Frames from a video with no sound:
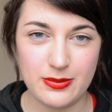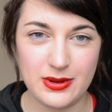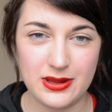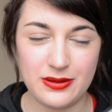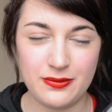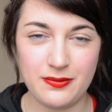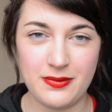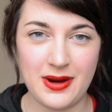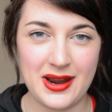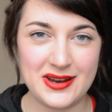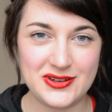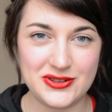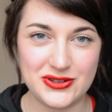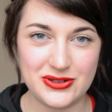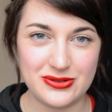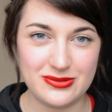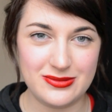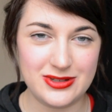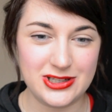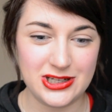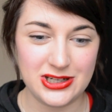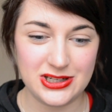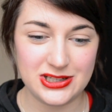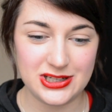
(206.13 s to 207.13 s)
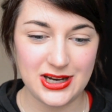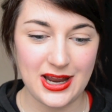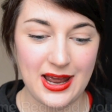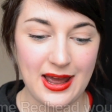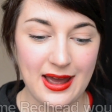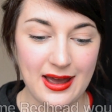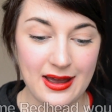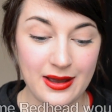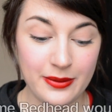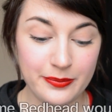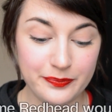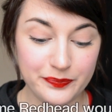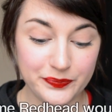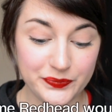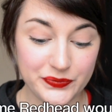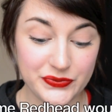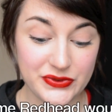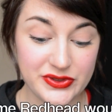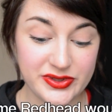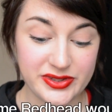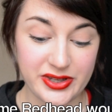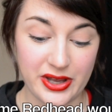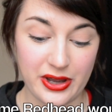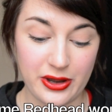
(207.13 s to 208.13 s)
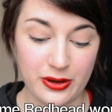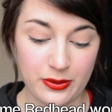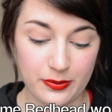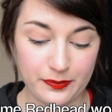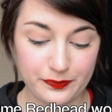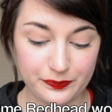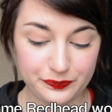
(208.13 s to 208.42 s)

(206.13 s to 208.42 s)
with red or ginger hair. So